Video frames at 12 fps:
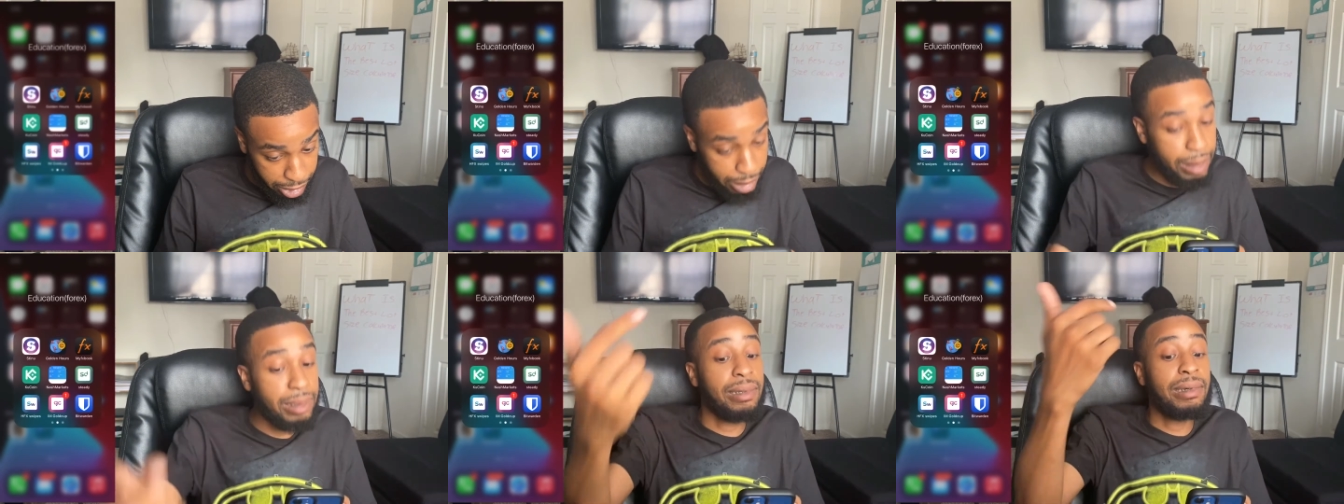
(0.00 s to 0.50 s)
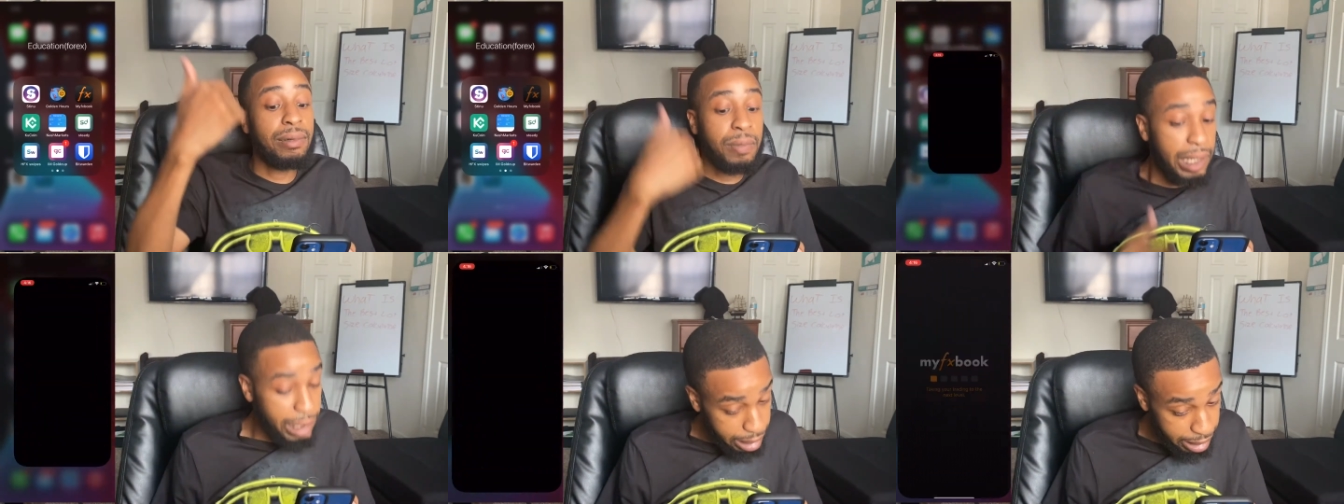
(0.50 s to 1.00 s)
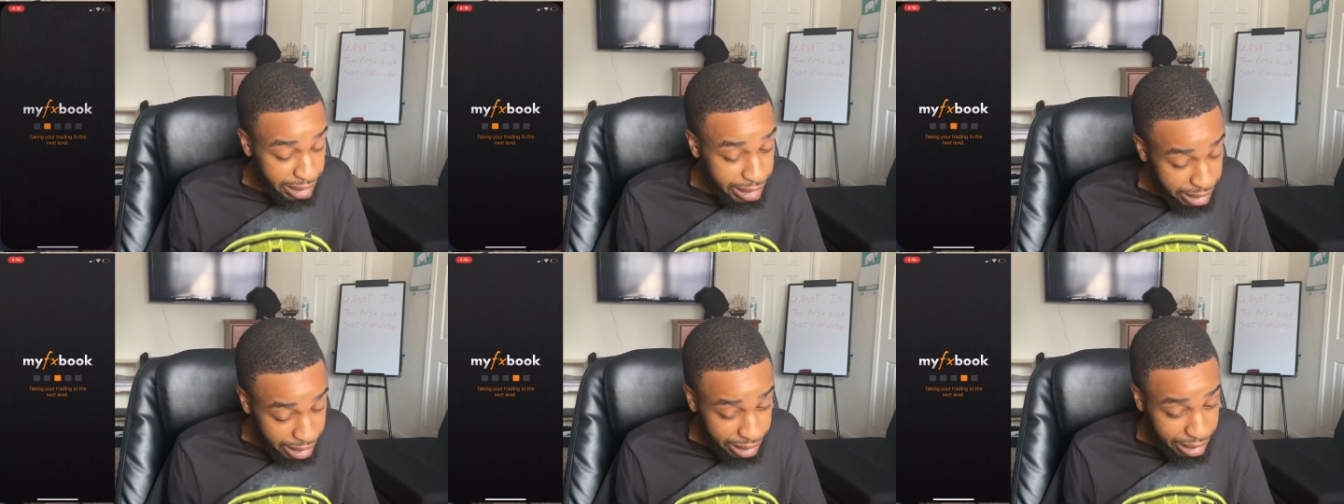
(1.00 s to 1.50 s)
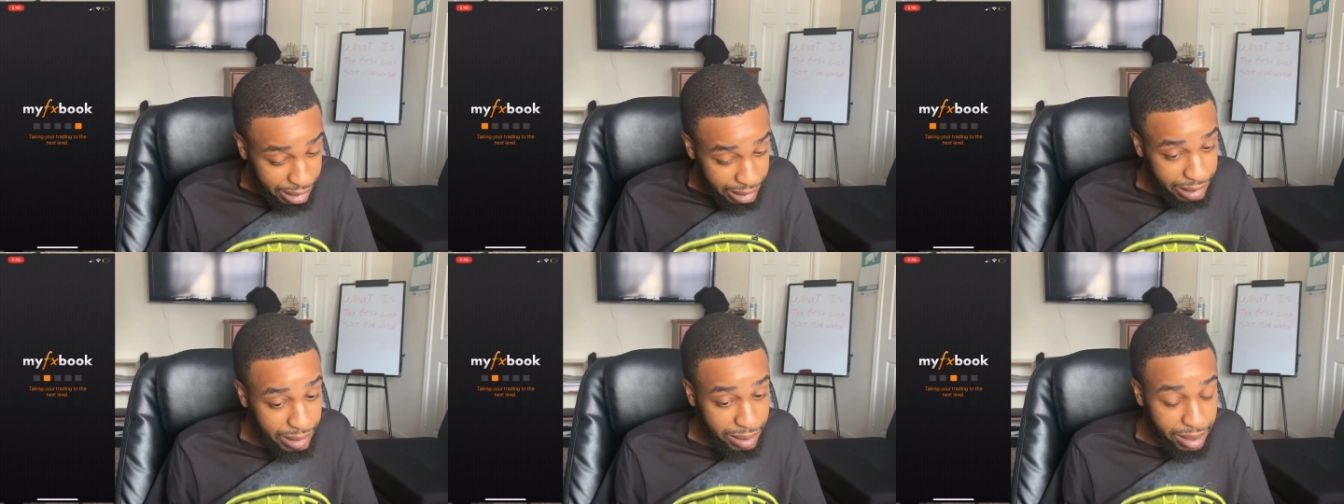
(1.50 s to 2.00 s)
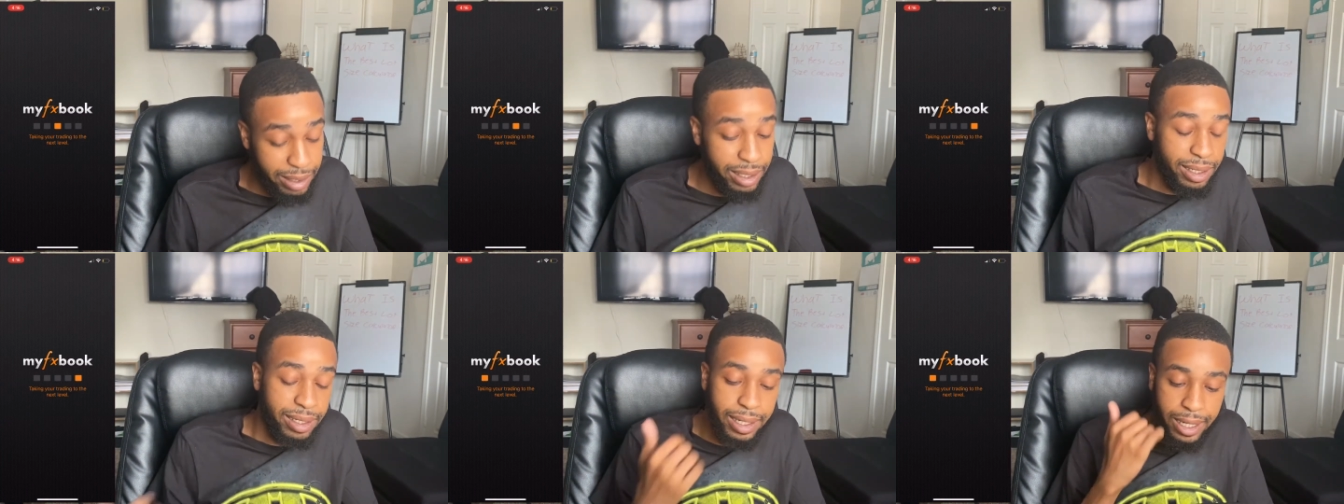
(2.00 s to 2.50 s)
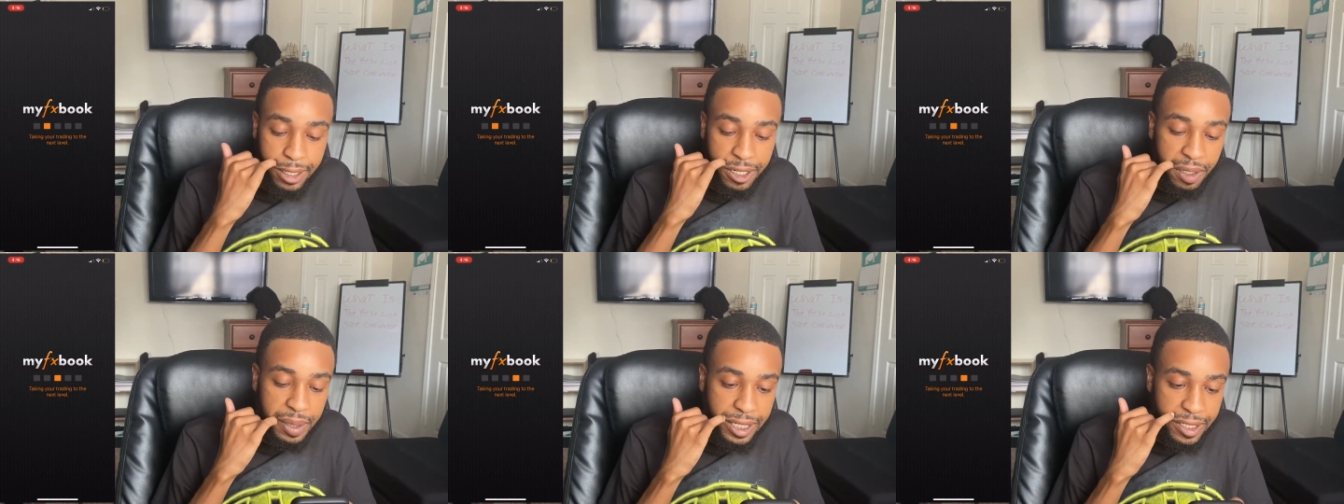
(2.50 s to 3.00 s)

I'm gonna go back in. All right, get out and go back